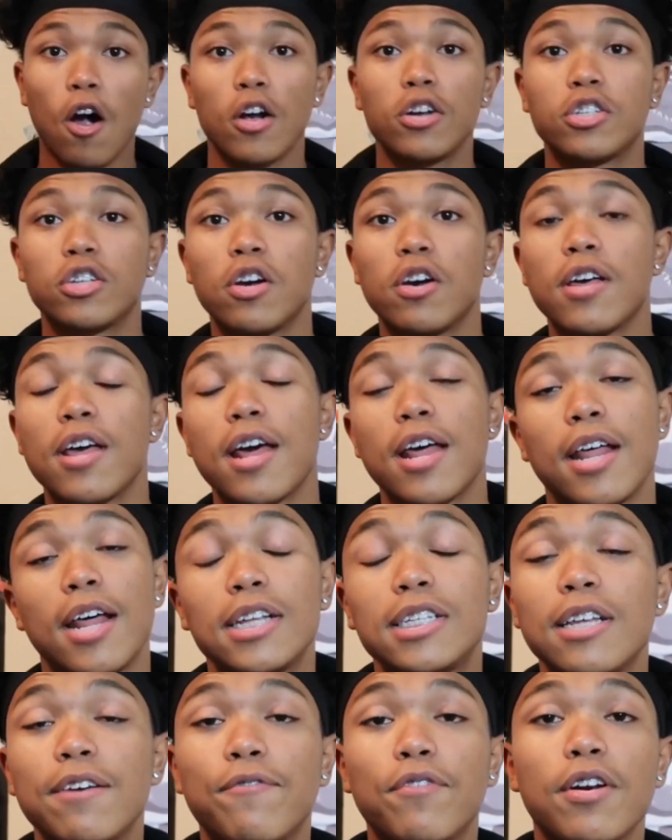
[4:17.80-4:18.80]
All right, so yeah,
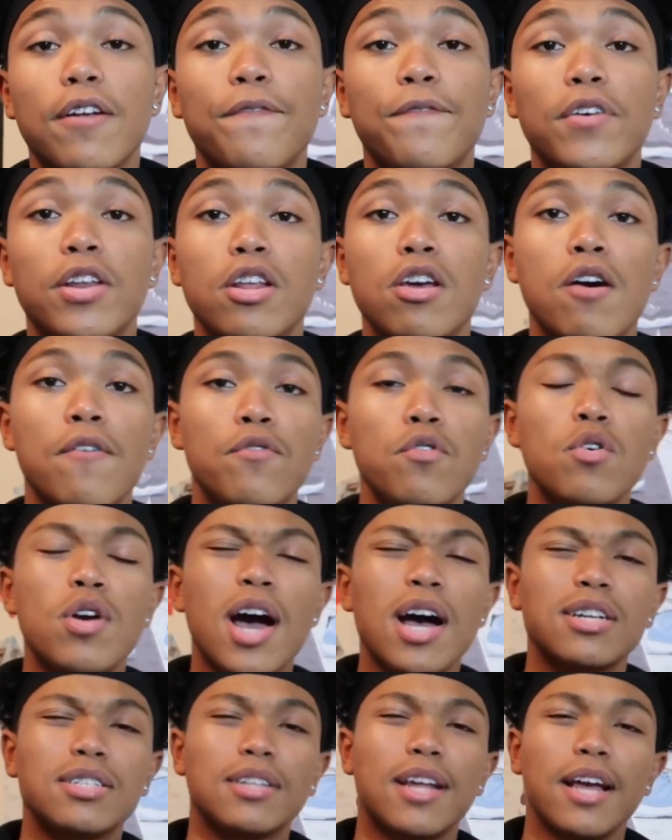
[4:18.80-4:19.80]
that's it for the video. If you
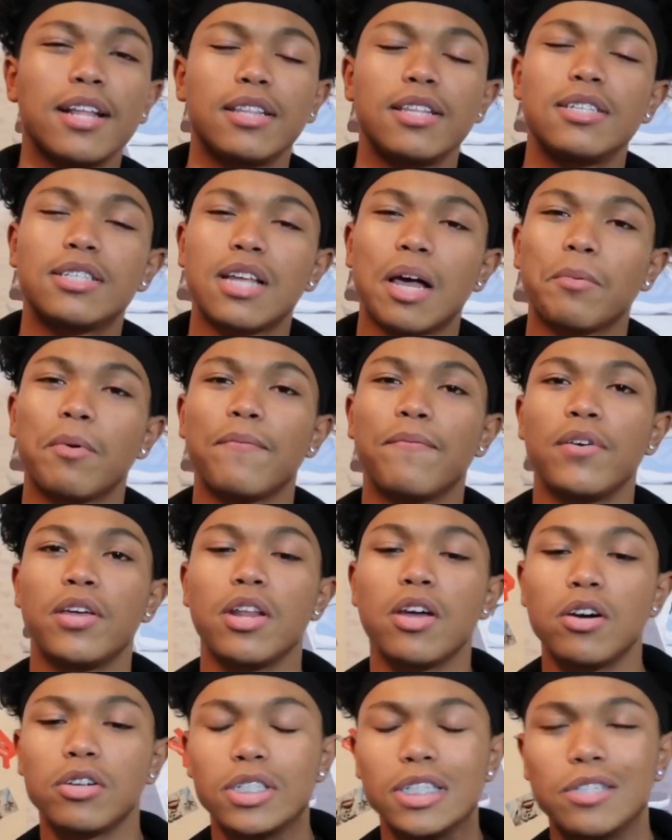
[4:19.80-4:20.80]
guys like these type of
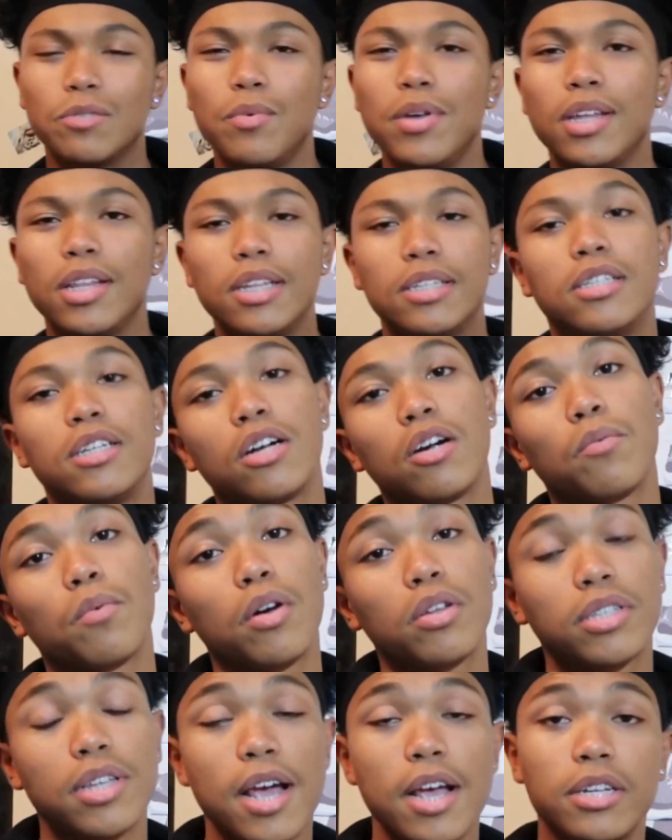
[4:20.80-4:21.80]
videos, these weekly sneaker
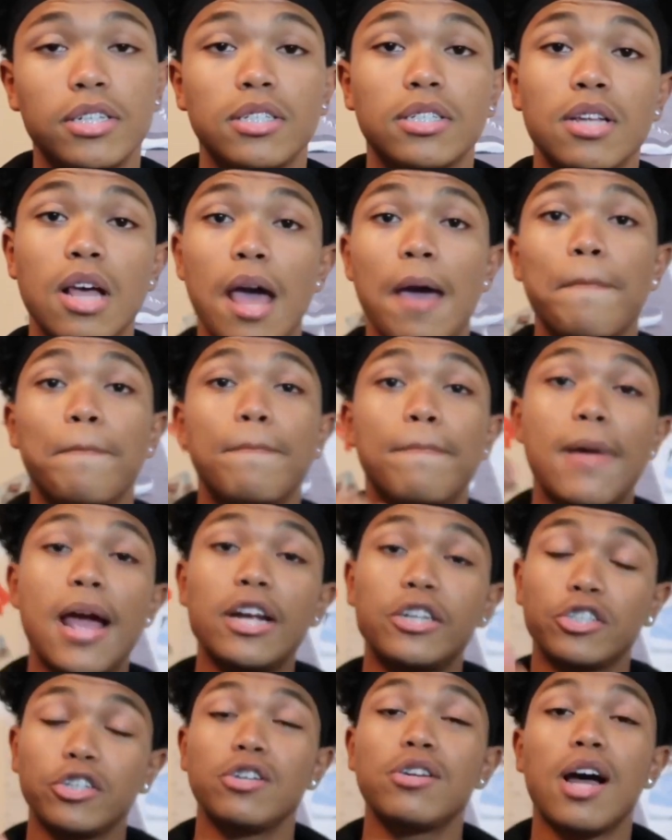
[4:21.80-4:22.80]
rotations,
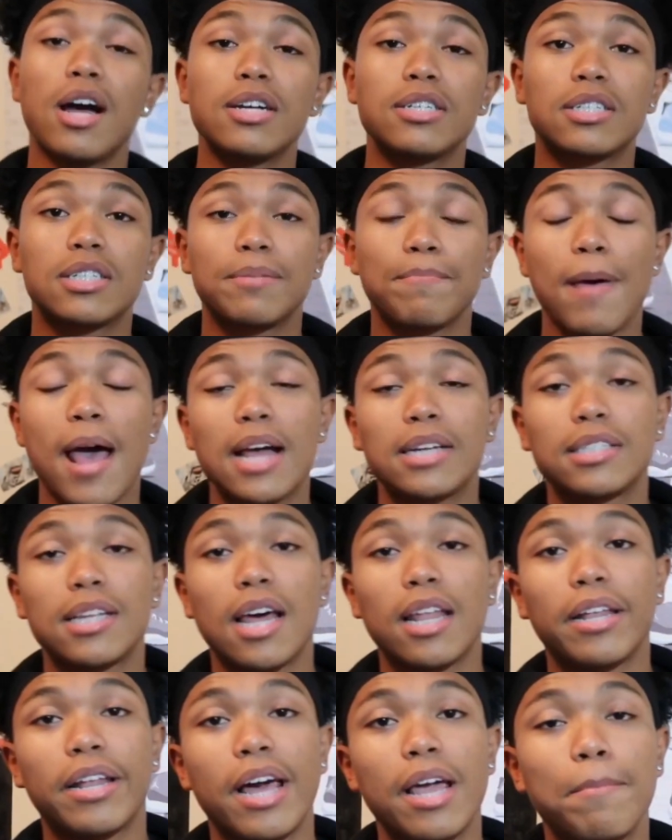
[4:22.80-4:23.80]
make sure you guys smash
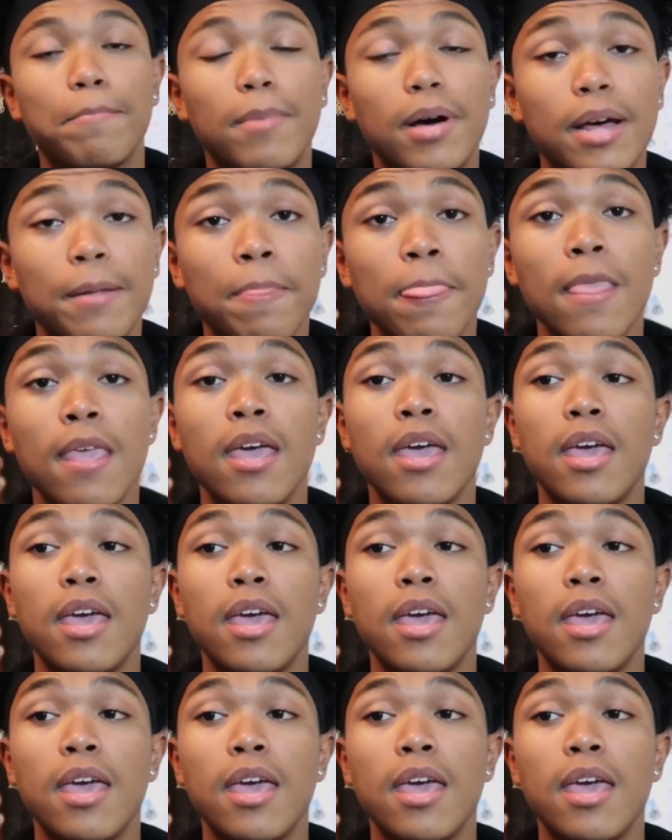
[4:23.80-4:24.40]
that like button